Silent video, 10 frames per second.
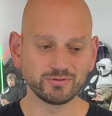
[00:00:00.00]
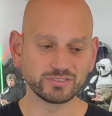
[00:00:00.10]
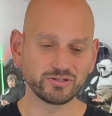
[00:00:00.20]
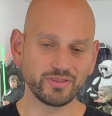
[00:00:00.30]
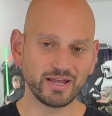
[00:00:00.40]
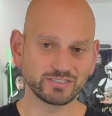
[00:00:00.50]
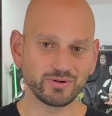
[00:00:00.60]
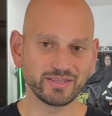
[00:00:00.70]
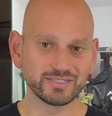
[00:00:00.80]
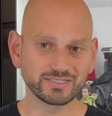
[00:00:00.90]
So that's
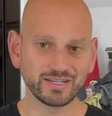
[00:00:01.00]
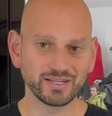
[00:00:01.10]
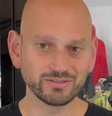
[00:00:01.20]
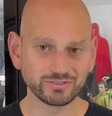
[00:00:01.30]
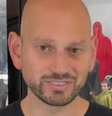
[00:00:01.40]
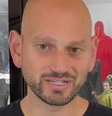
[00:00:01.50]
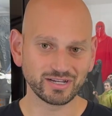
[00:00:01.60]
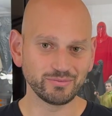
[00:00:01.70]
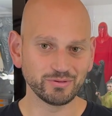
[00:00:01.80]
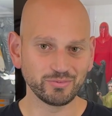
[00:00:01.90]
why this Leia loses a
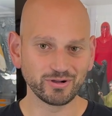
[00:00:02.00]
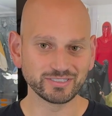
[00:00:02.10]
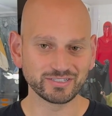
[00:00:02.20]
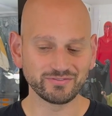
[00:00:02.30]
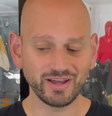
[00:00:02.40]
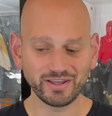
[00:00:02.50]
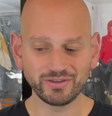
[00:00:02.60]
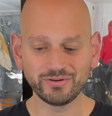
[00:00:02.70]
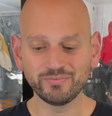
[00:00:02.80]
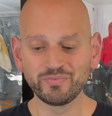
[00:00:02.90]
couple points in
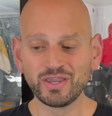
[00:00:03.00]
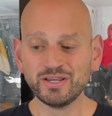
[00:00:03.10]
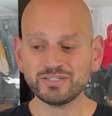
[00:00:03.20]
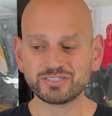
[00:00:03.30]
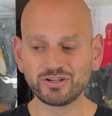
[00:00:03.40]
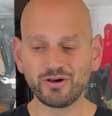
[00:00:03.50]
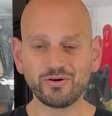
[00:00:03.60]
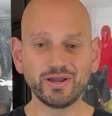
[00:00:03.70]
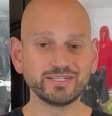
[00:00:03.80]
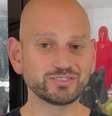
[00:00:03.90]
value.
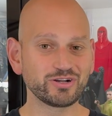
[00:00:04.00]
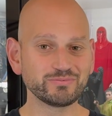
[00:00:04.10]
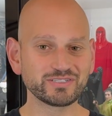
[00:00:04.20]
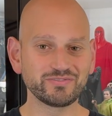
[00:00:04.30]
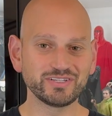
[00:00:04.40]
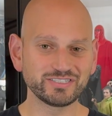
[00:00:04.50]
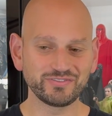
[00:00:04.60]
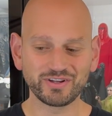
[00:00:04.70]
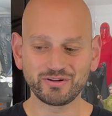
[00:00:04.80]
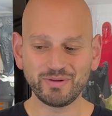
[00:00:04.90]
So in terms of this
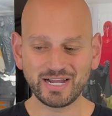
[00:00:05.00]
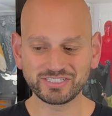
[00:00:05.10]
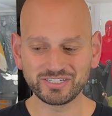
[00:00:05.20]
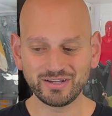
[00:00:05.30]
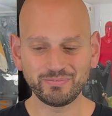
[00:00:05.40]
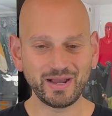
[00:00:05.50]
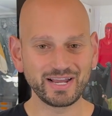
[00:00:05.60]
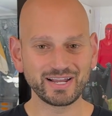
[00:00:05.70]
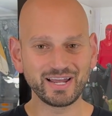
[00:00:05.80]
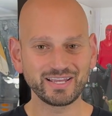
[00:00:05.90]
figure matchup,
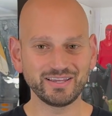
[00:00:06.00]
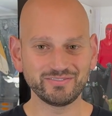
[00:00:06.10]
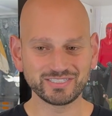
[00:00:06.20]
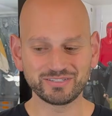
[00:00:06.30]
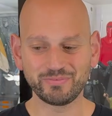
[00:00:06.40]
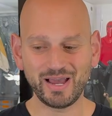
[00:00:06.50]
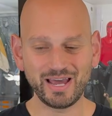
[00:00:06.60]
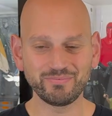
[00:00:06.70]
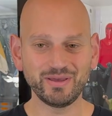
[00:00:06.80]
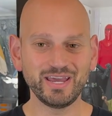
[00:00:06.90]
I got to give it to
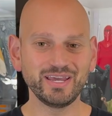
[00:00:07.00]
Padme.